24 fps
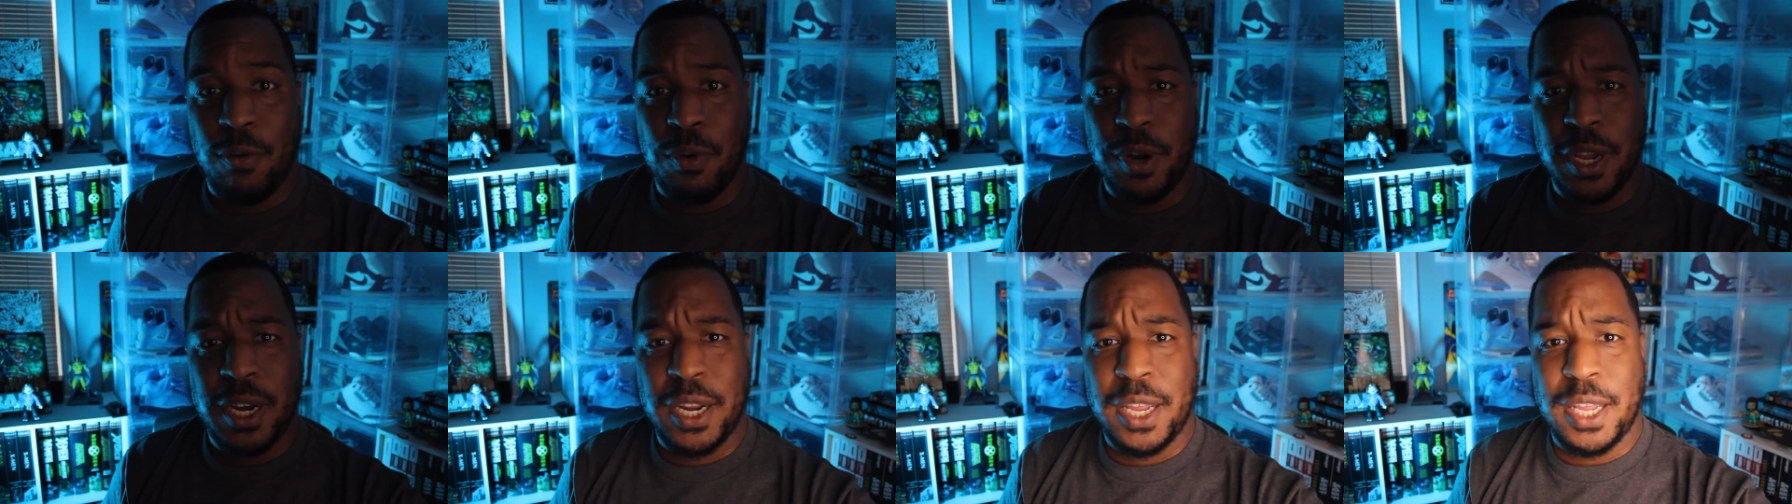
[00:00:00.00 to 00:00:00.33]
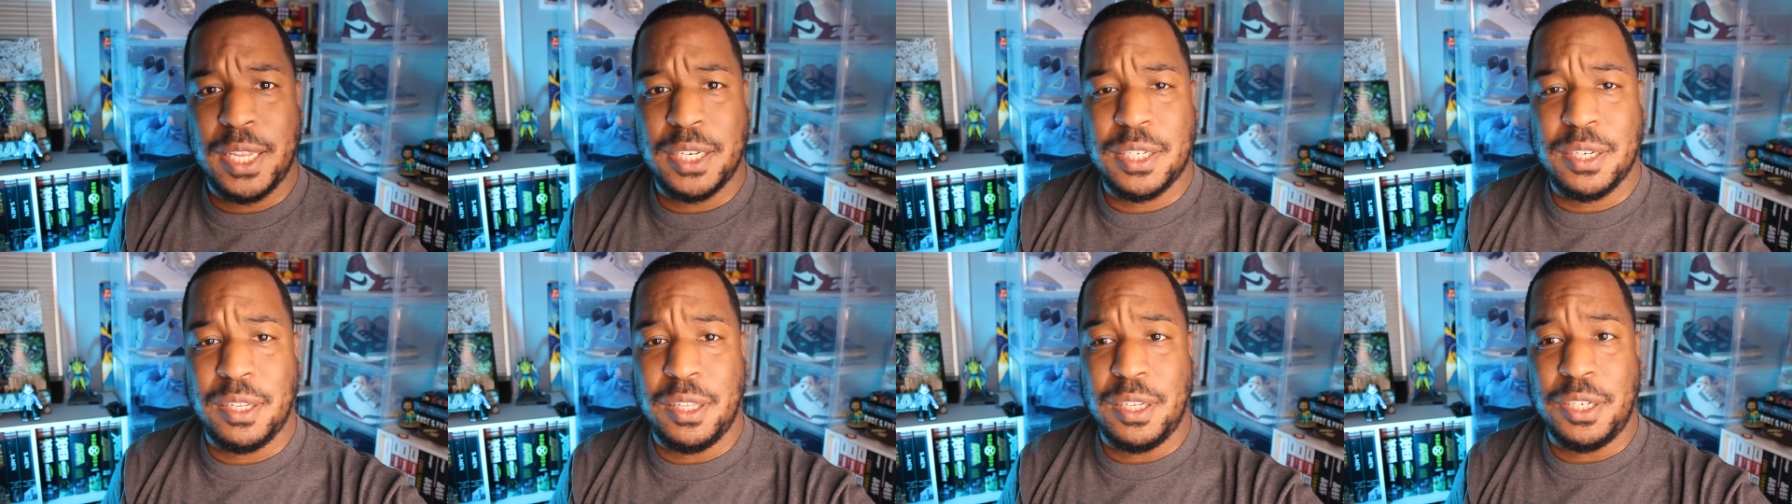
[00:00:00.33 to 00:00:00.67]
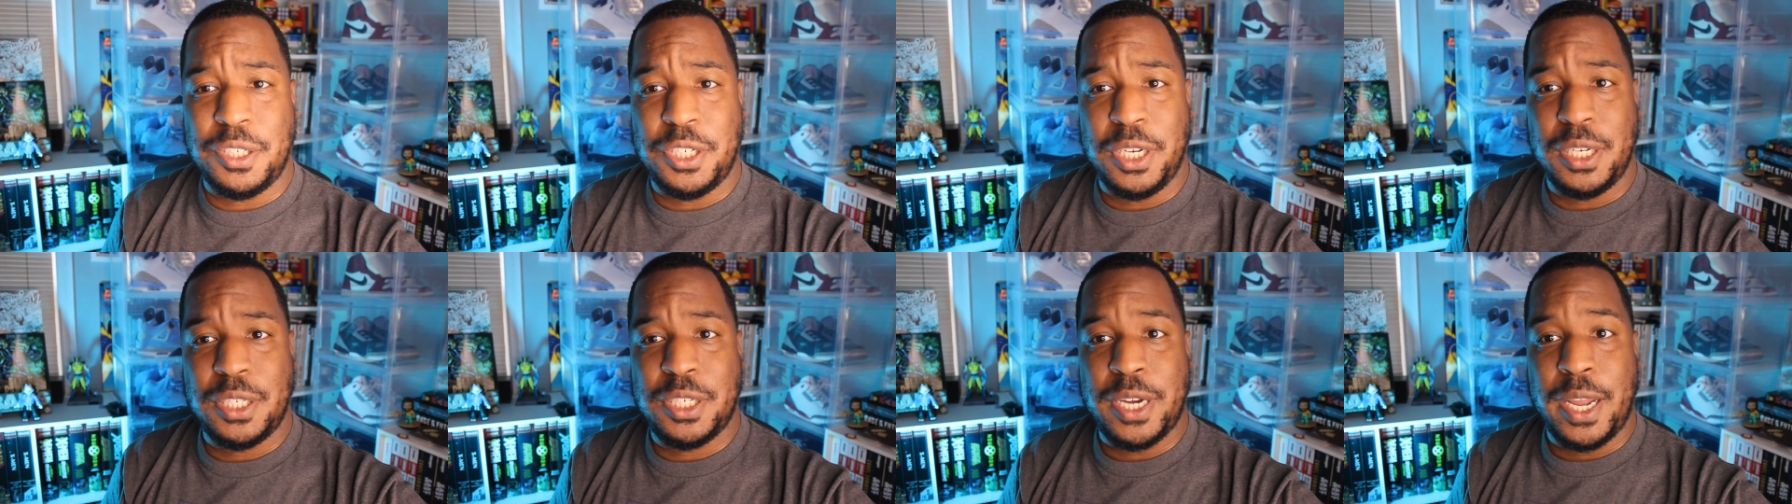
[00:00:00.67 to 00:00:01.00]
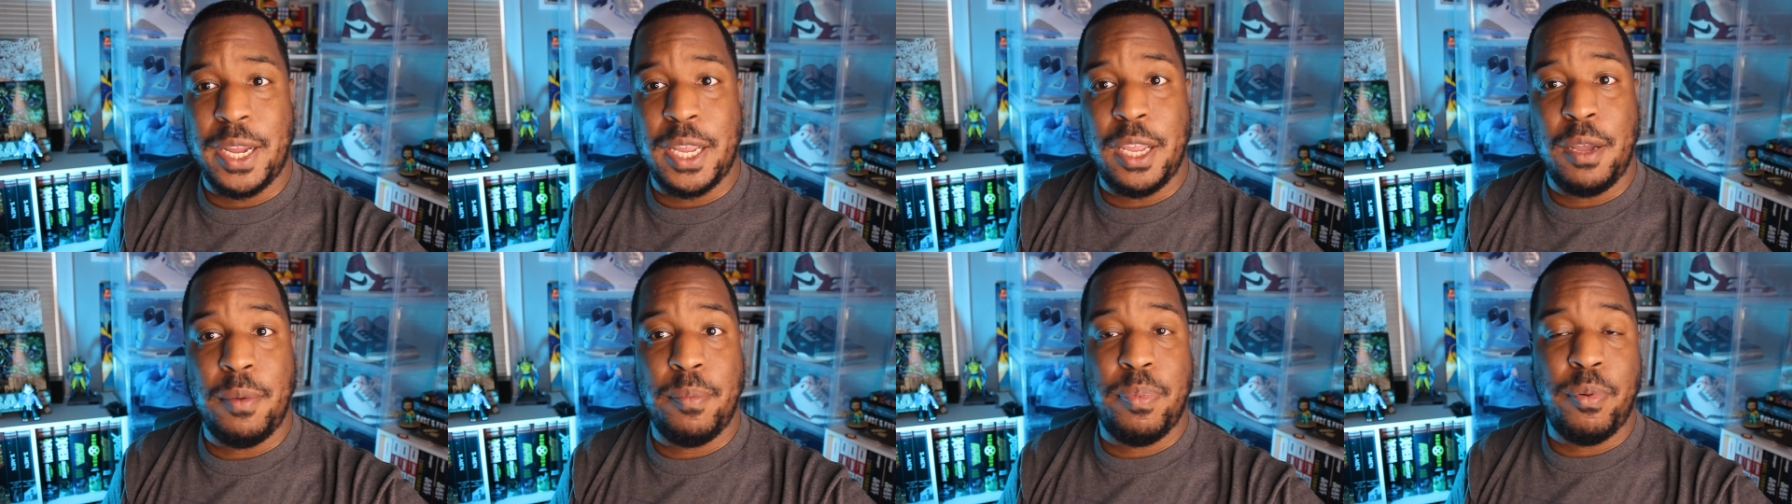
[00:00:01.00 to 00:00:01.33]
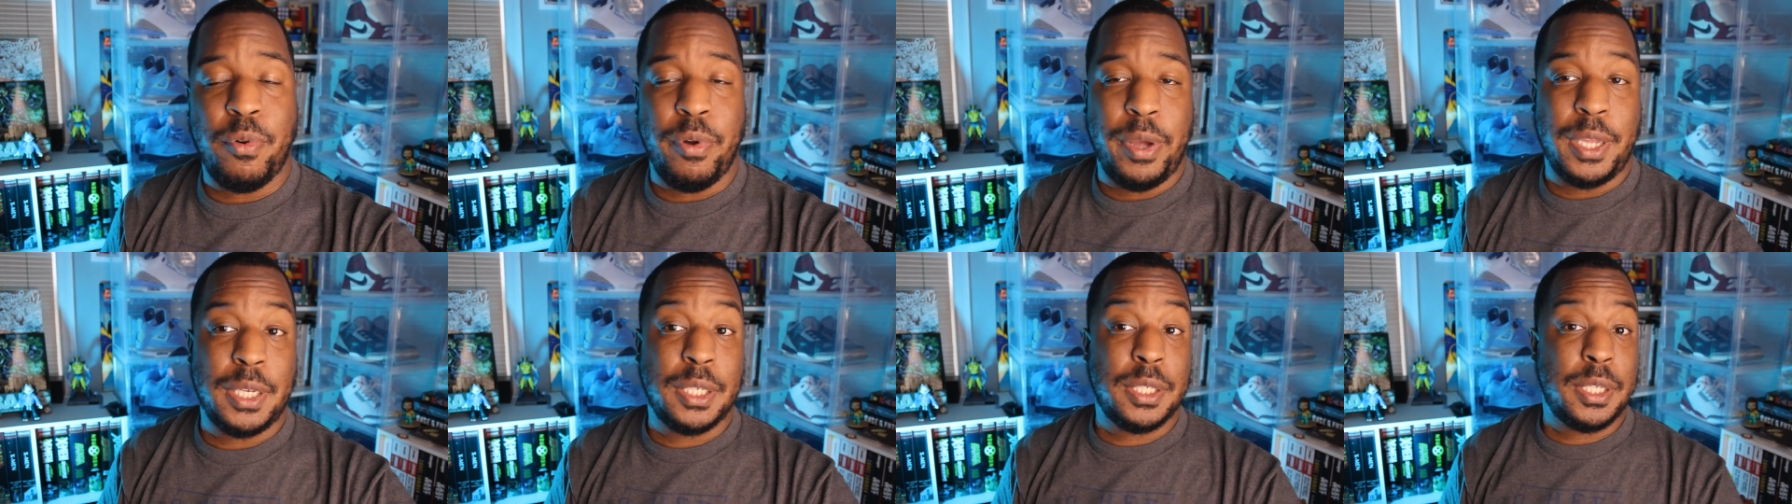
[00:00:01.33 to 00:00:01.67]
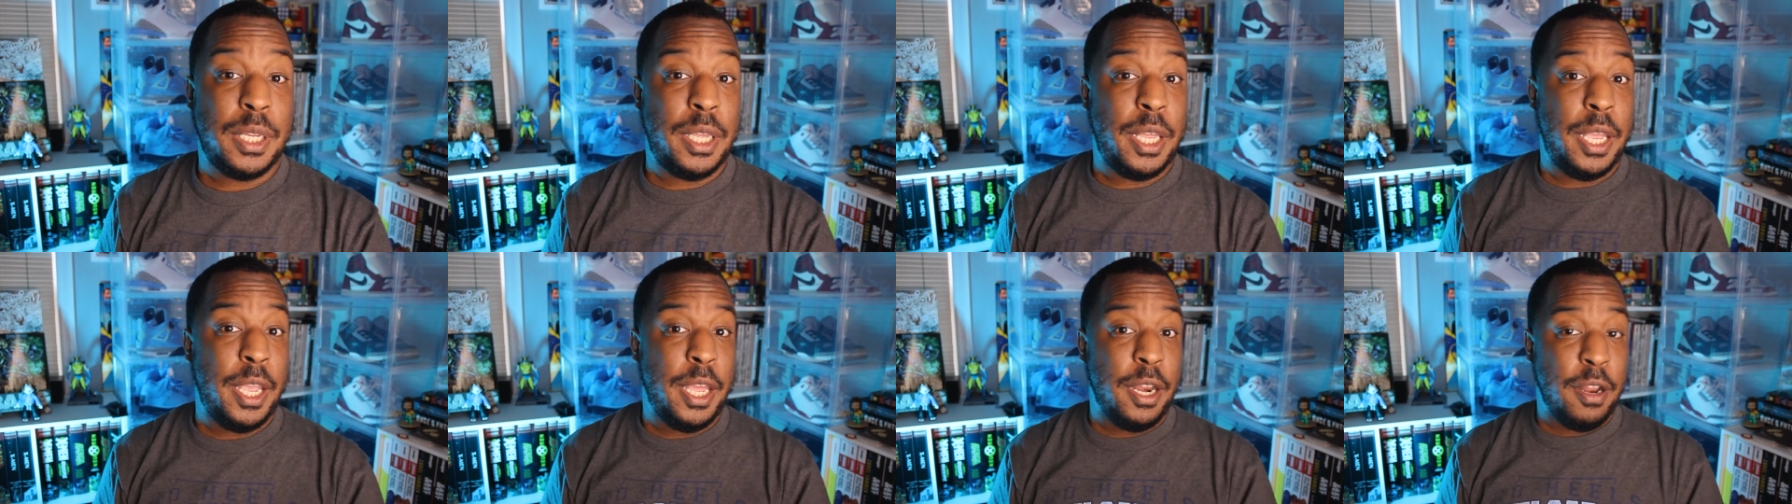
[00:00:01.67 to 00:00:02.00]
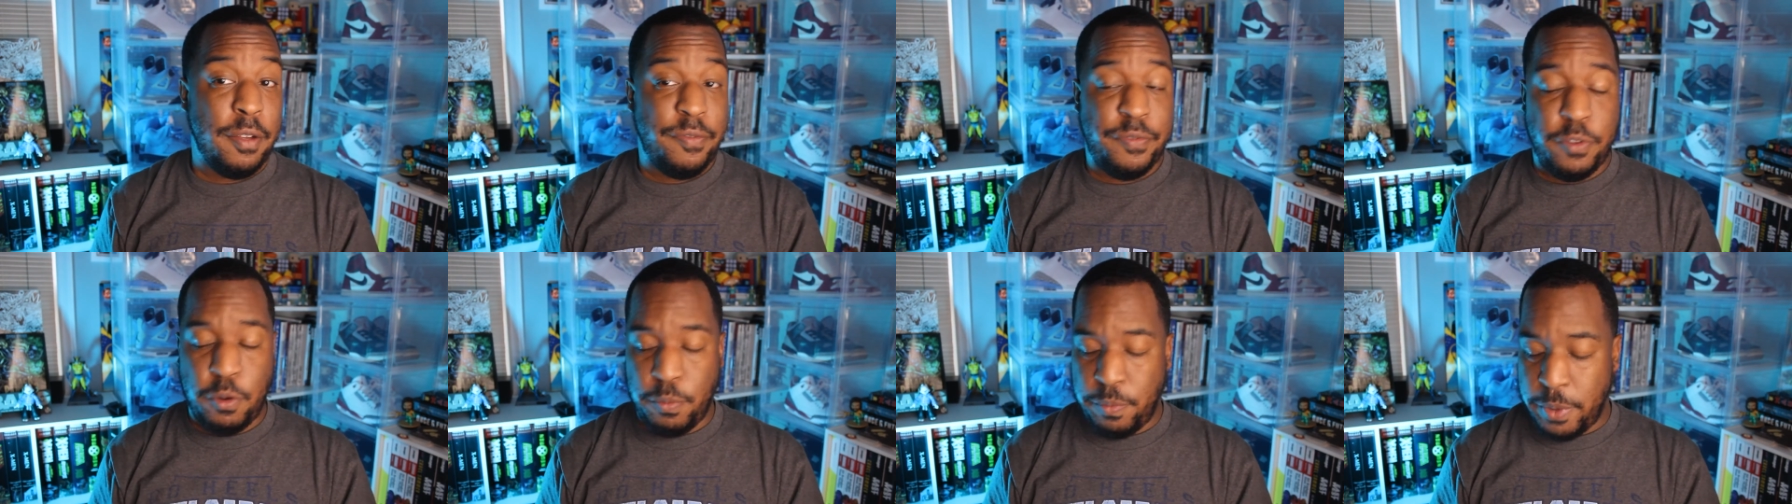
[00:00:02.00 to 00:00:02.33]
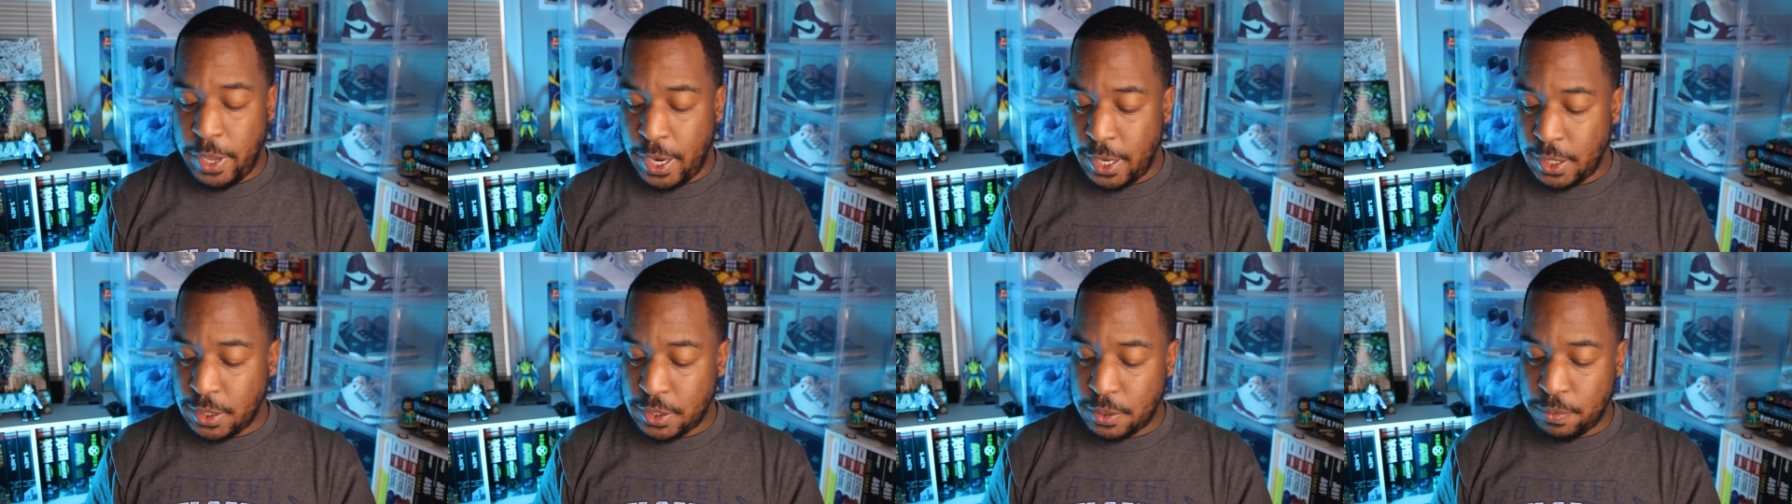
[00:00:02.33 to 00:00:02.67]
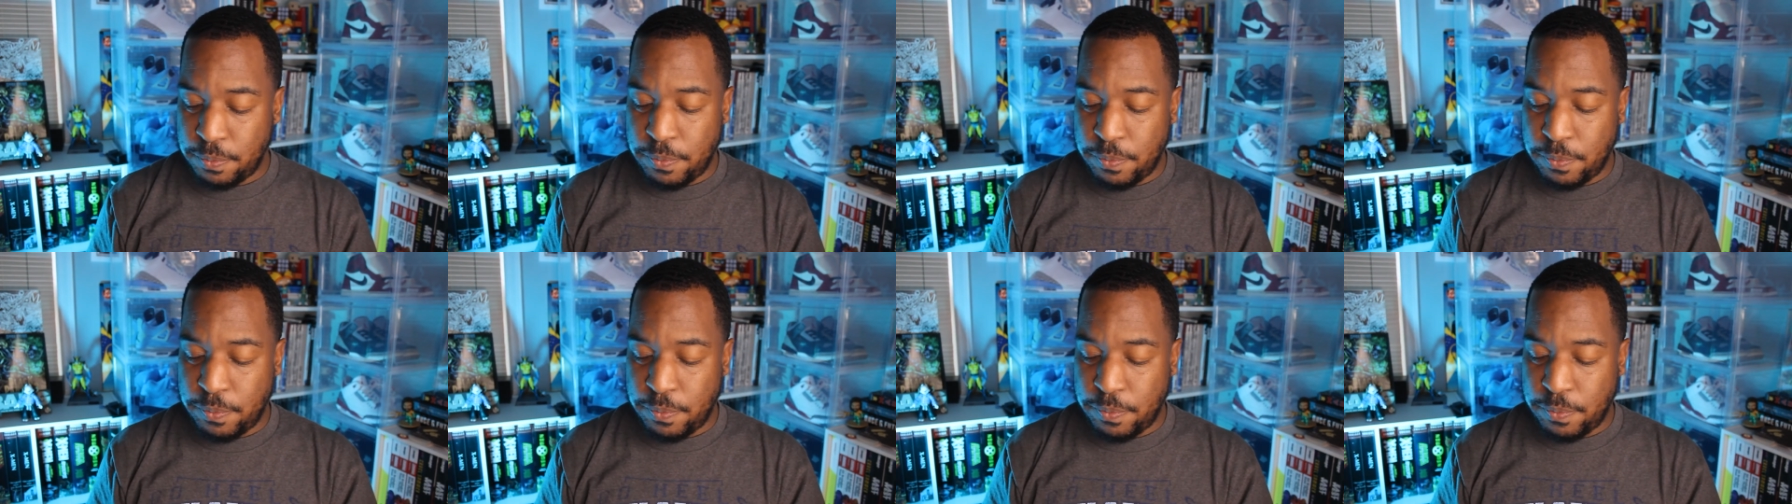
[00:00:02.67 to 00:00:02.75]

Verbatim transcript: we're going to get to legit checking points in a few minutes,